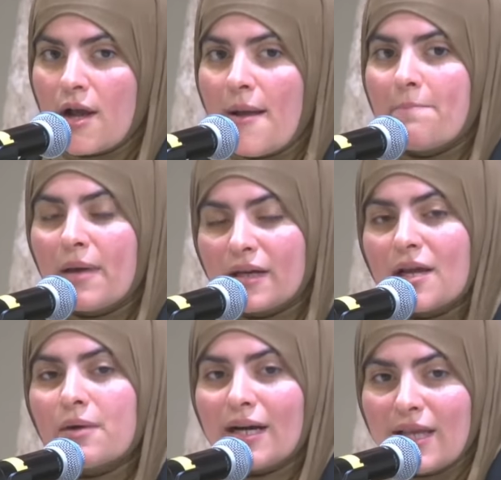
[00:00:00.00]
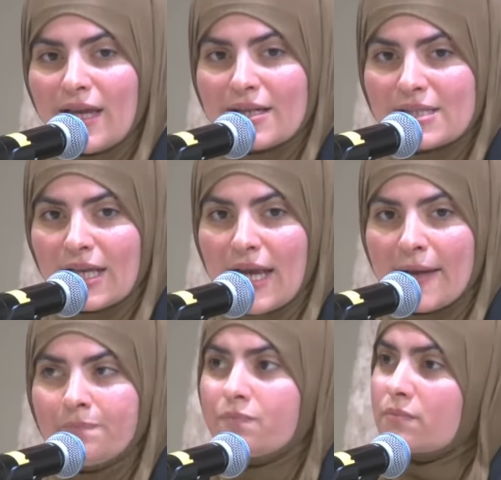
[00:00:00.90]
Maryam alayha
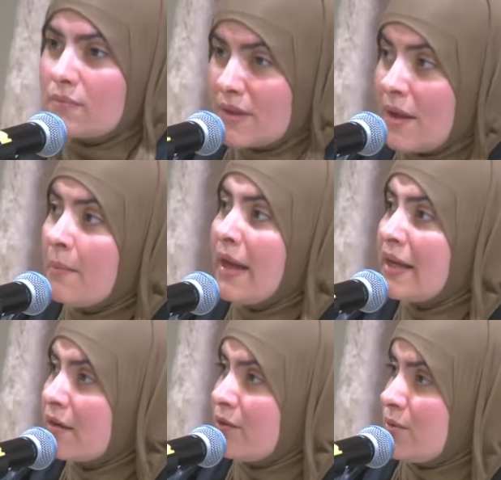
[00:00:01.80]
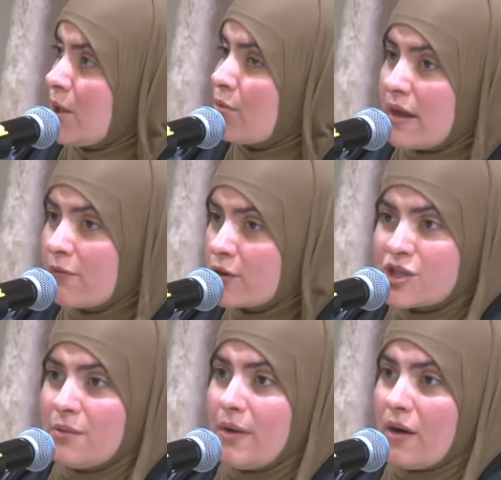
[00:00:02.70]
salam, many of you know that
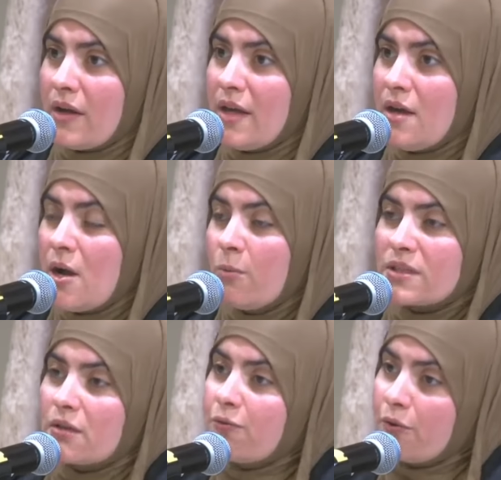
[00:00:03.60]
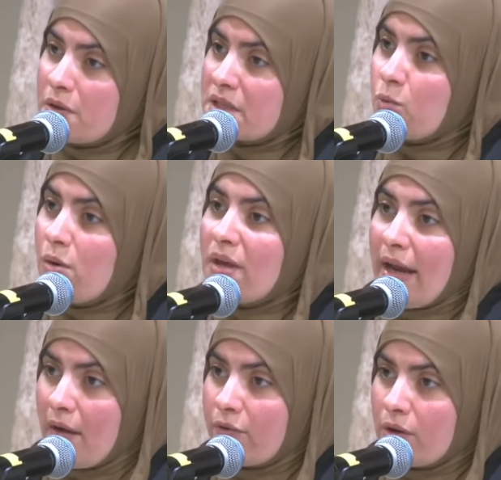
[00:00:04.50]
Virgin Mary was the first woman
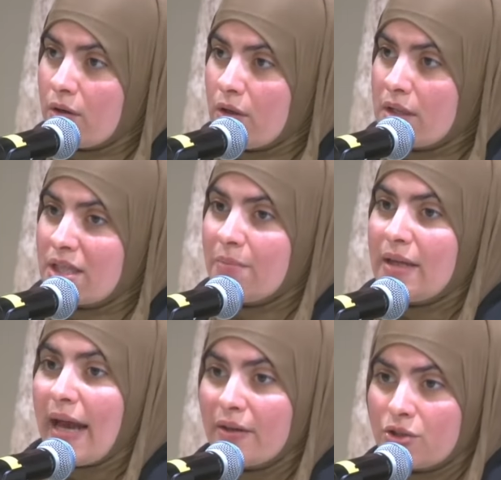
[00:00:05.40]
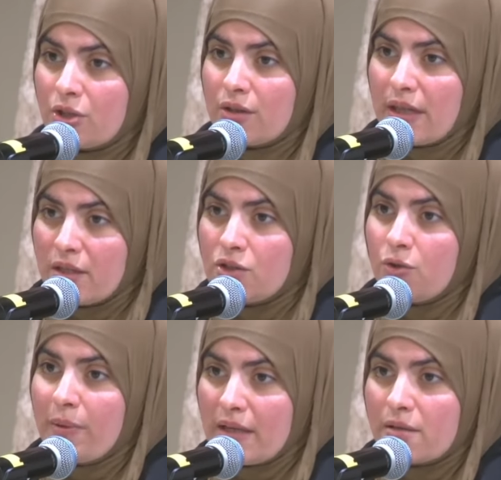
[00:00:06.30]
ever to be entered into
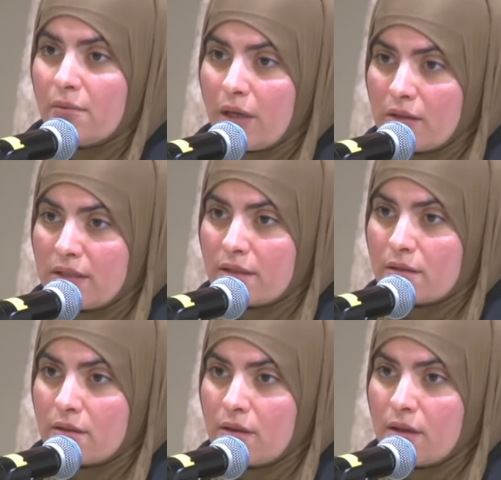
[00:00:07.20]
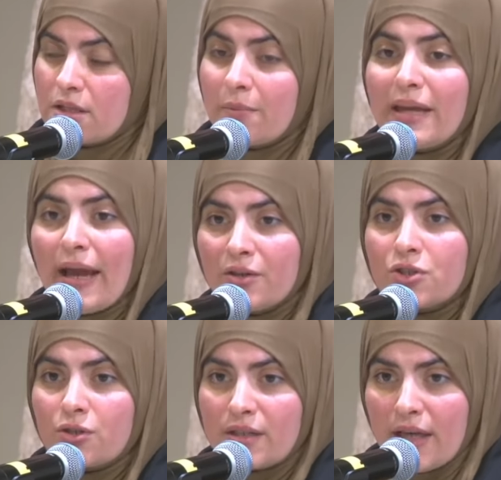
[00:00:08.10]
Baitul Maqdis, to be
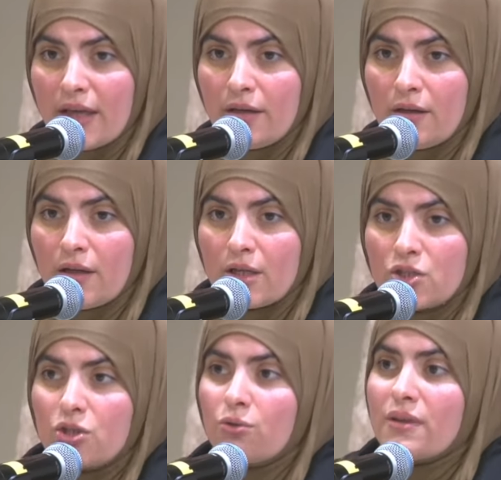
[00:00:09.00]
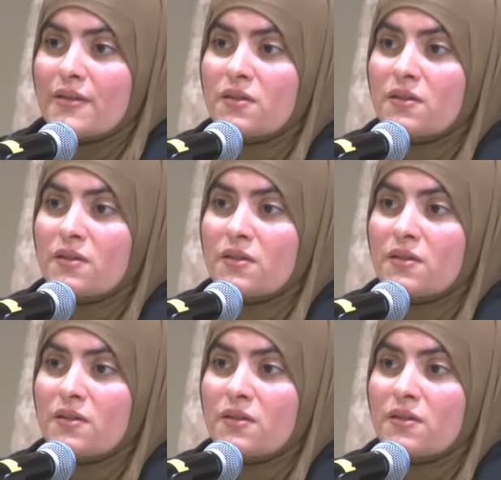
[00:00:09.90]
entered in to this